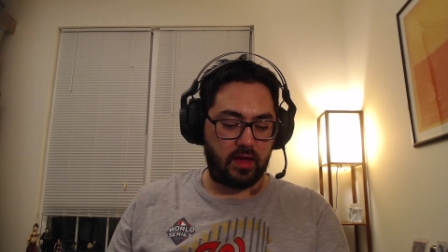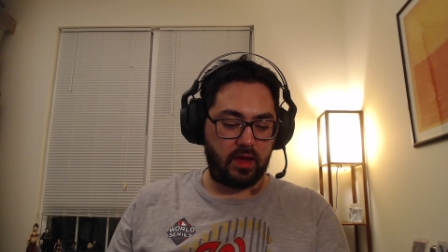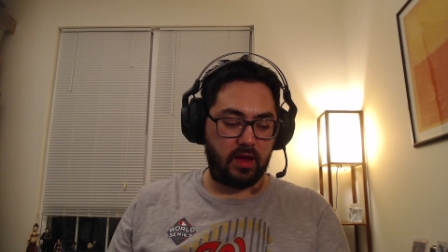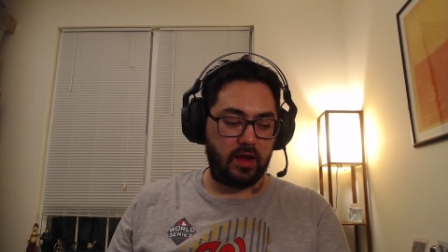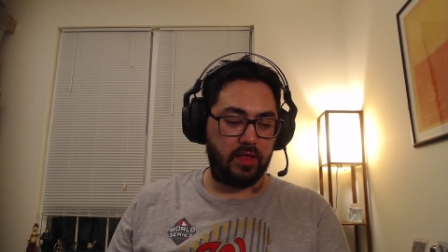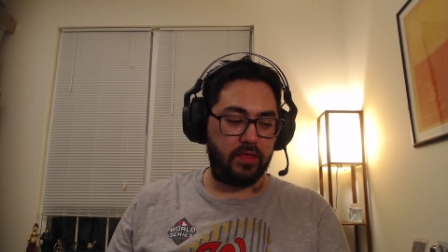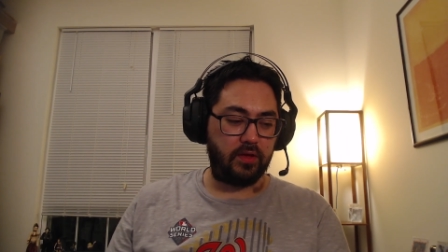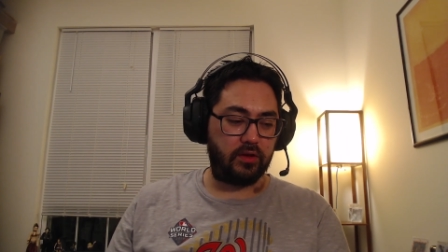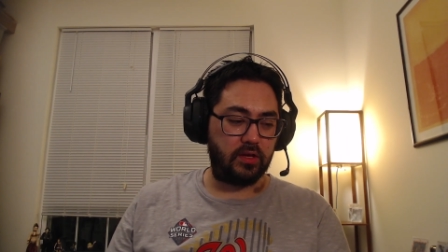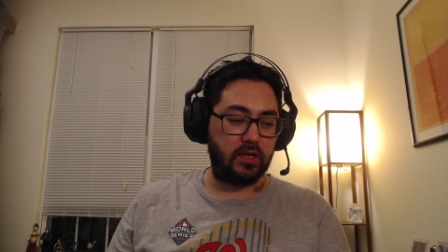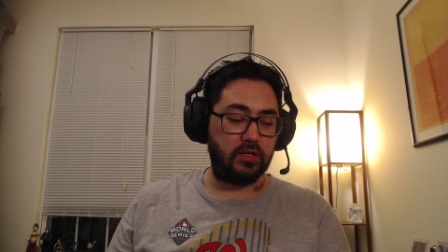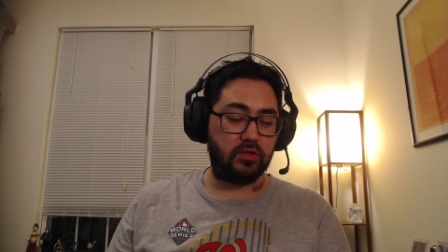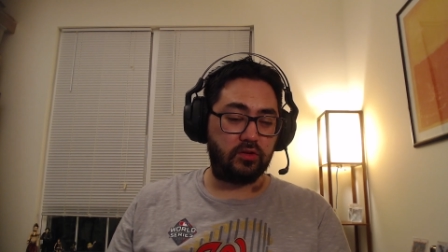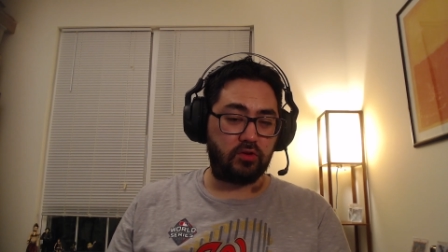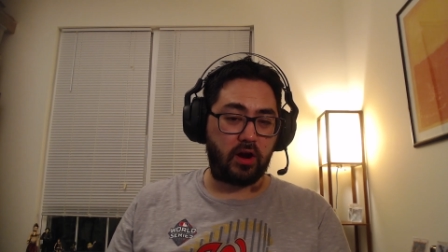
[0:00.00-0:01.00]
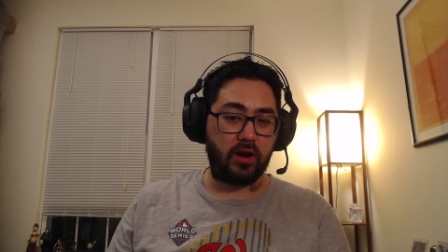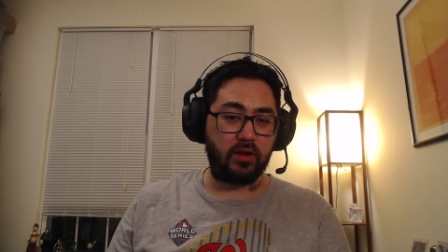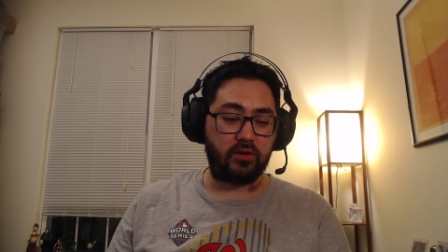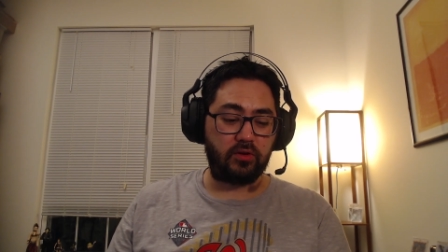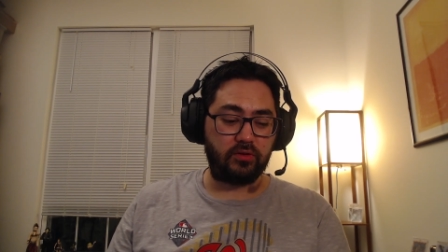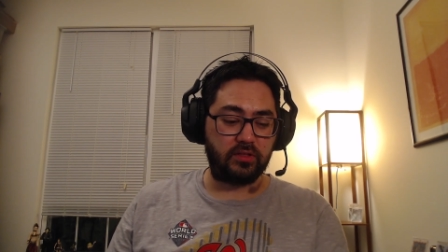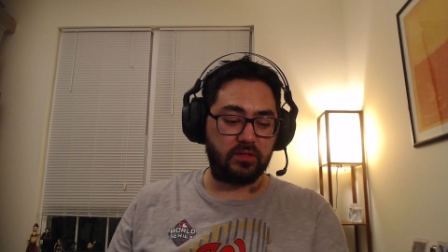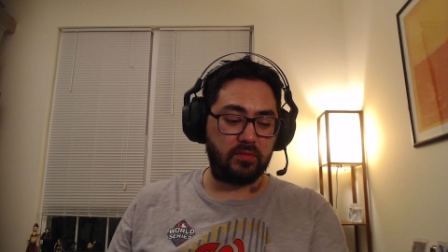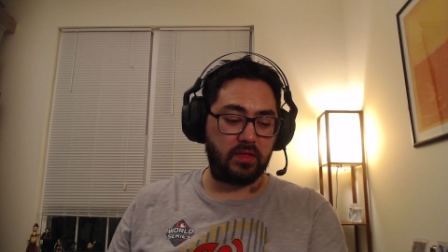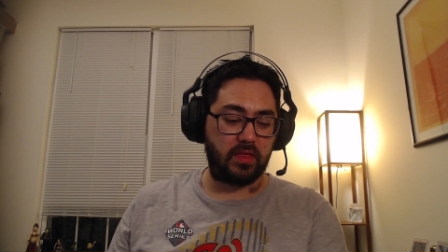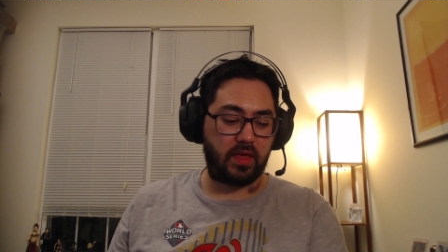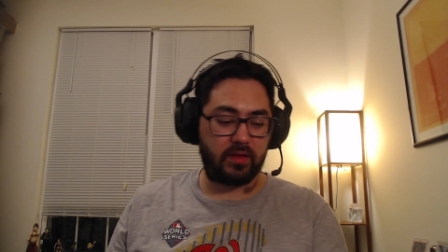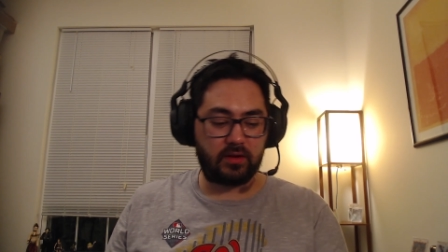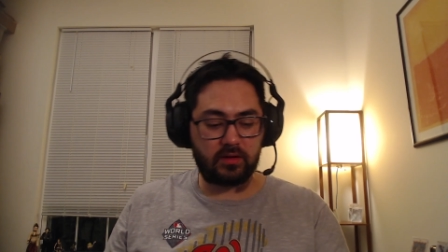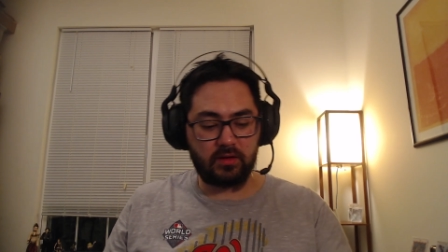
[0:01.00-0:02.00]
the Chronicles, does it mean
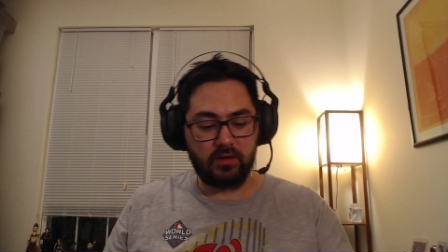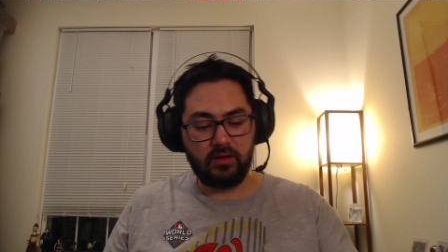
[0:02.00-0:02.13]
that